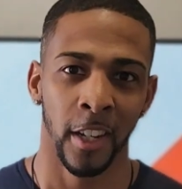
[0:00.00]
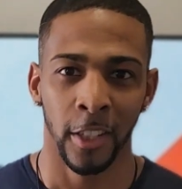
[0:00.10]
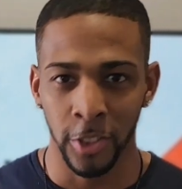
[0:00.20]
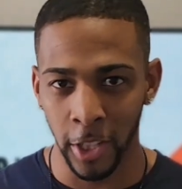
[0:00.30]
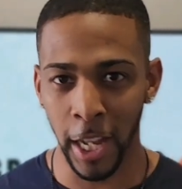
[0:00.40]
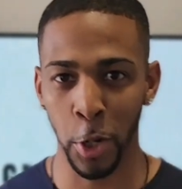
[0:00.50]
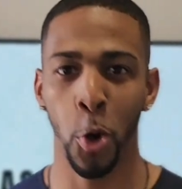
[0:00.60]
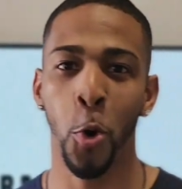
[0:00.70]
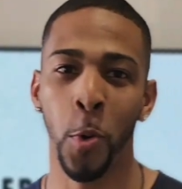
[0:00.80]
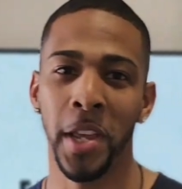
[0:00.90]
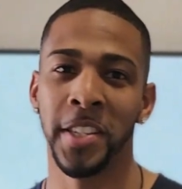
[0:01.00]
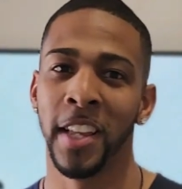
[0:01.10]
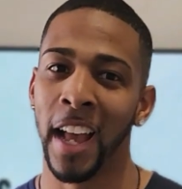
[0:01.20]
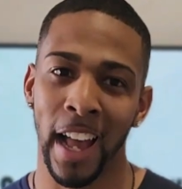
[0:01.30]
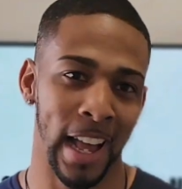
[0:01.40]
So like always,
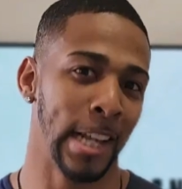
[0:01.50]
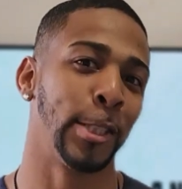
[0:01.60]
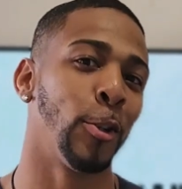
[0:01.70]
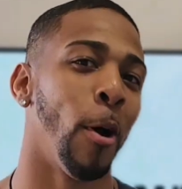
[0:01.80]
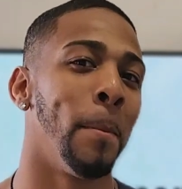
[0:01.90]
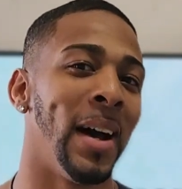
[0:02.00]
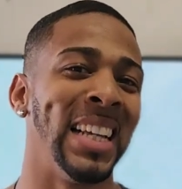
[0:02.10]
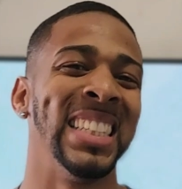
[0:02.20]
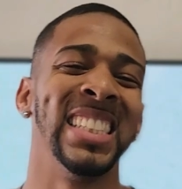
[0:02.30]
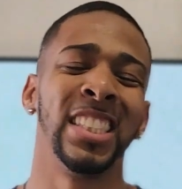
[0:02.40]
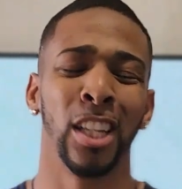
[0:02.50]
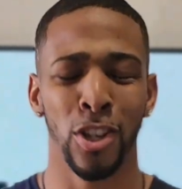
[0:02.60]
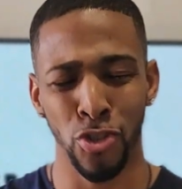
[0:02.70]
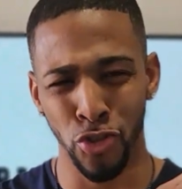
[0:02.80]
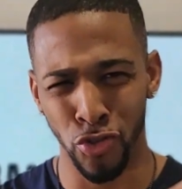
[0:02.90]
I start my list
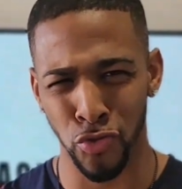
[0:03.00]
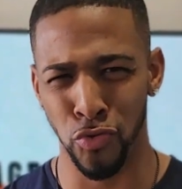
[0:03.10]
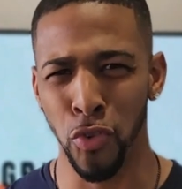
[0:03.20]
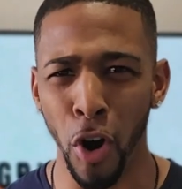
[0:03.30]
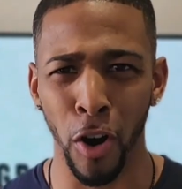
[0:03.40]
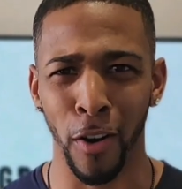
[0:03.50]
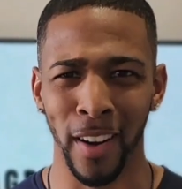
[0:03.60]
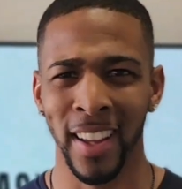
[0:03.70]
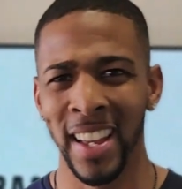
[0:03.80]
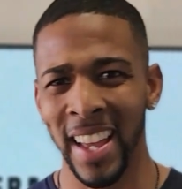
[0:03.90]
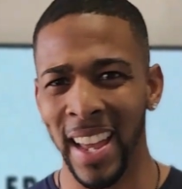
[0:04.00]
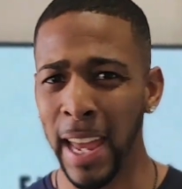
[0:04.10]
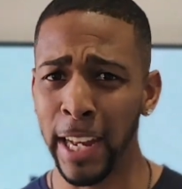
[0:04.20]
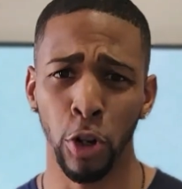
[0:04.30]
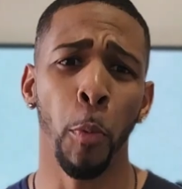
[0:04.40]
strong.
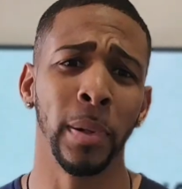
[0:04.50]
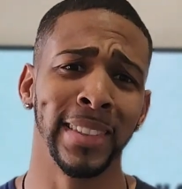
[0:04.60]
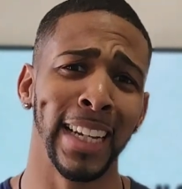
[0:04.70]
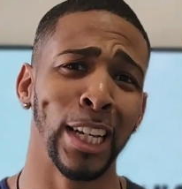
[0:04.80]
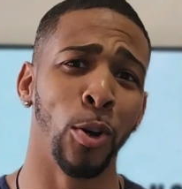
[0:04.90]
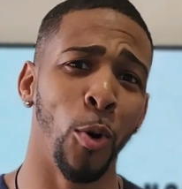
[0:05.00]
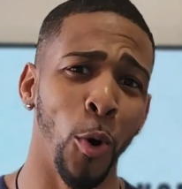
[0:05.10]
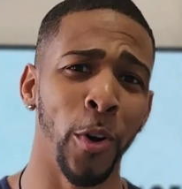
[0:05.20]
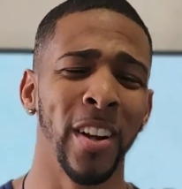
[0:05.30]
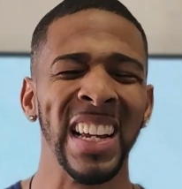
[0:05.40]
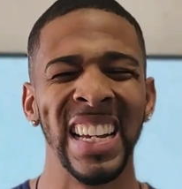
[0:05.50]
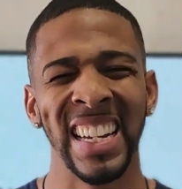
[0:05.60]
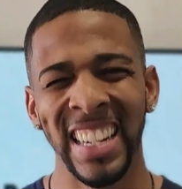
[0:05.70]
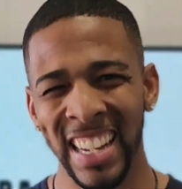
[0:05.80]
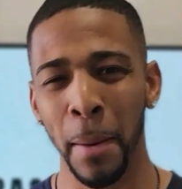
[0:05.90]
And in no particular order,
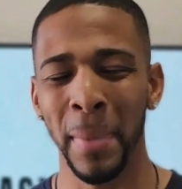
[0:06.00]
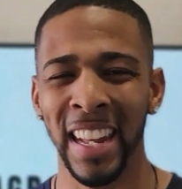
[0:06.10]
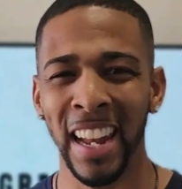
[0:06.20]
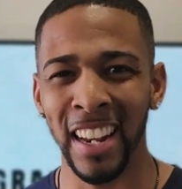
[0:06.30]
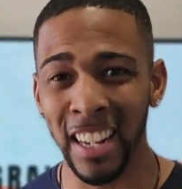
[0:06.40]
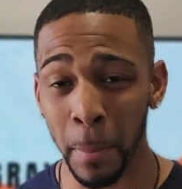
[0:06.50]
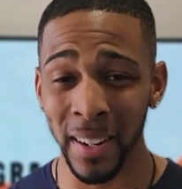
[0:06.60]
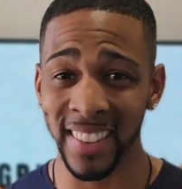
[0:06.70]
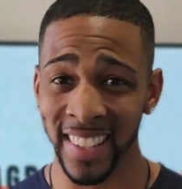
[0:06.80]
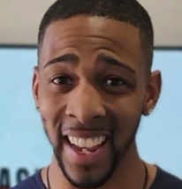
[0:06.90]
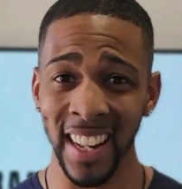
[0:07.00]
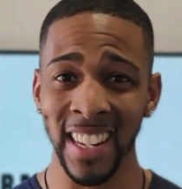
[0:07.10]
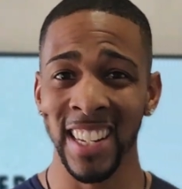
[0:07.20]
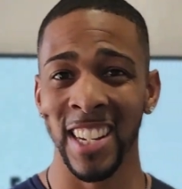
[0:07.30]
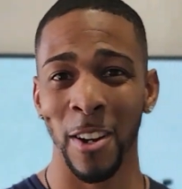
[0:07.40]
coming in at number 10,
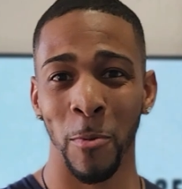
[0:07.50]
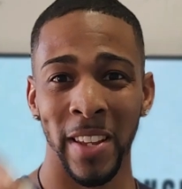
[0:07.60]
we